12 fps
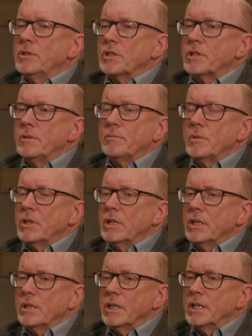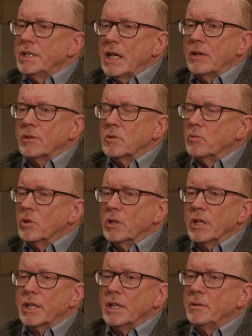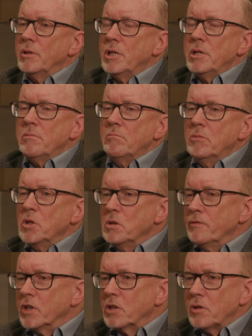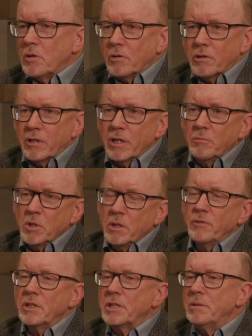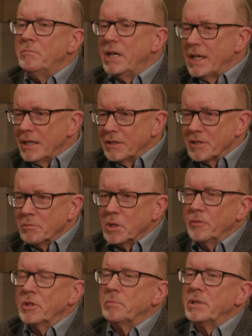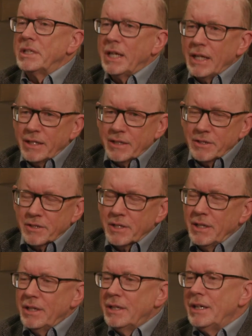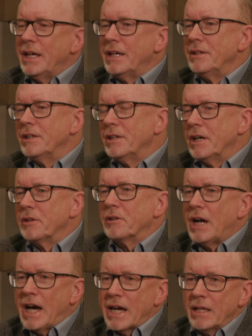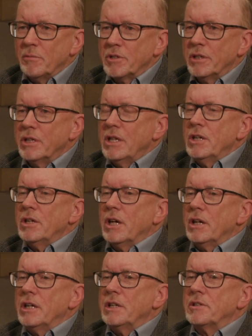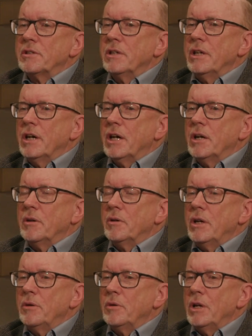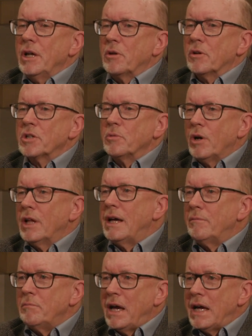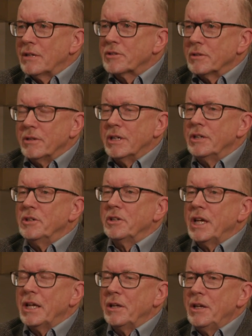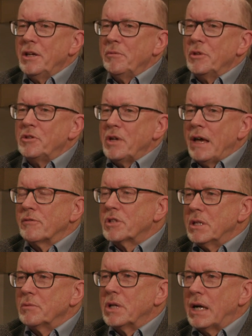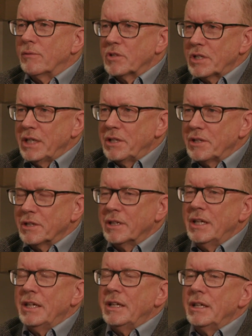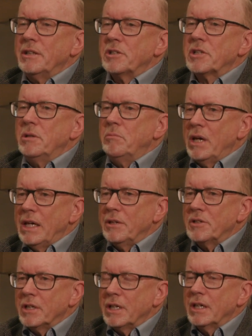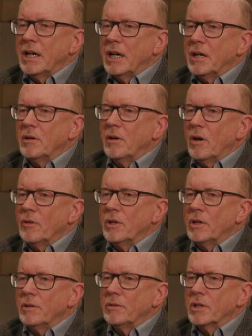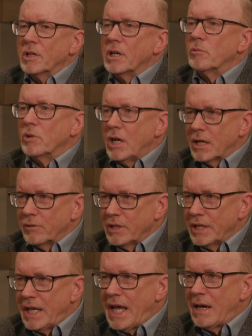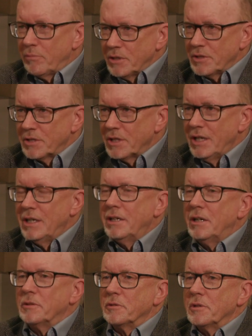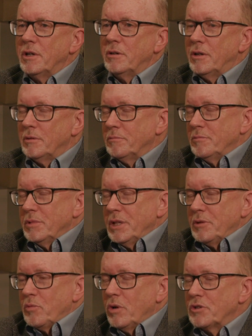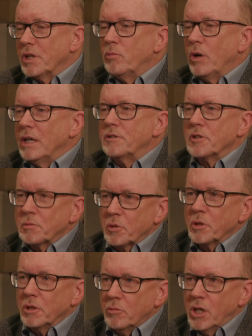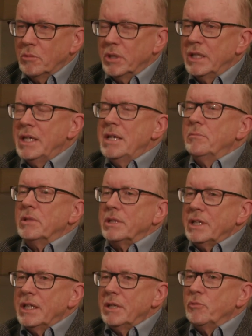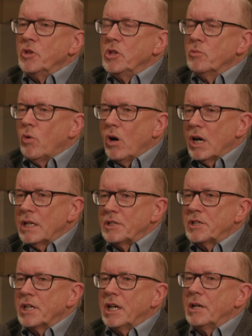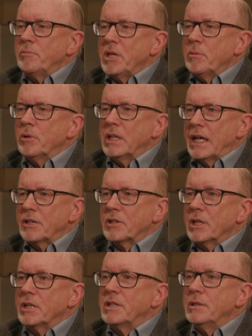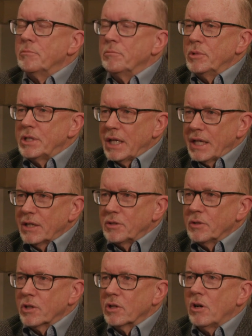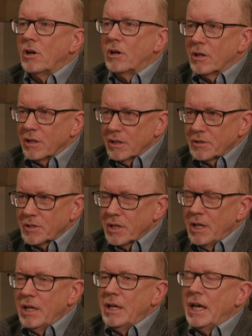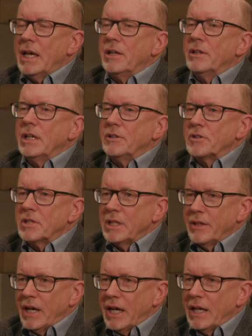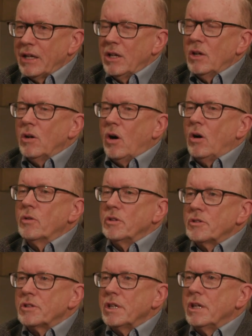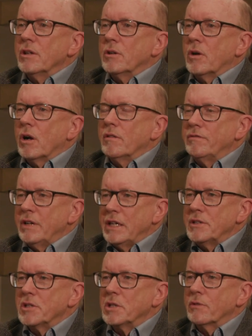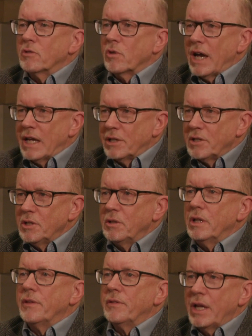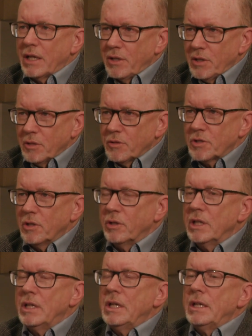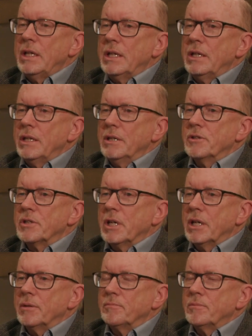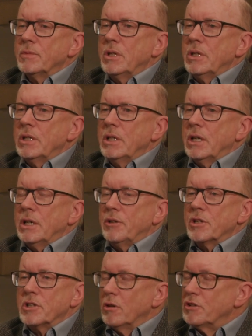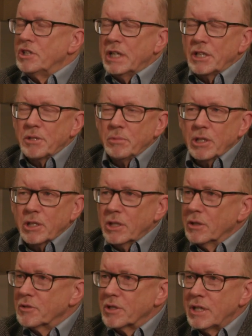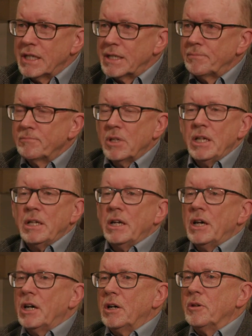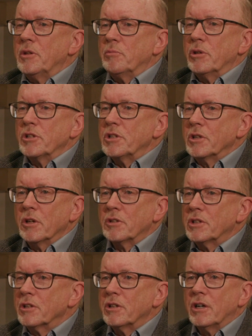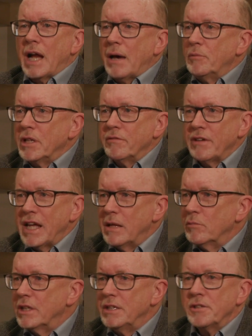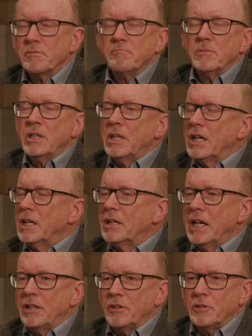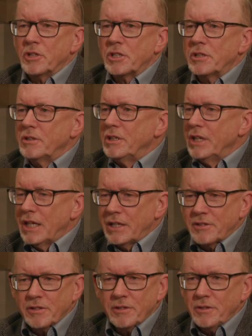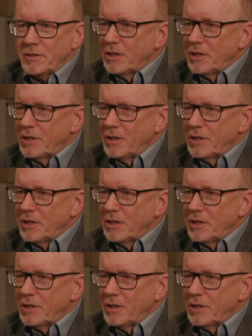just get down to work and move the corn, move the tomatoes, move the potatoes, and then other items, and of course we all have masks on, and you can't, but you have some conversation. It's just amazing the camaraderie that happens in some ways, the spur of the moment. But then when you watch people actually take it to the cars and see that, all you see are faces of gratitude and thank you. So it is, there's no judgment that goes on. The person goes to the car, how many families? And you just, yes,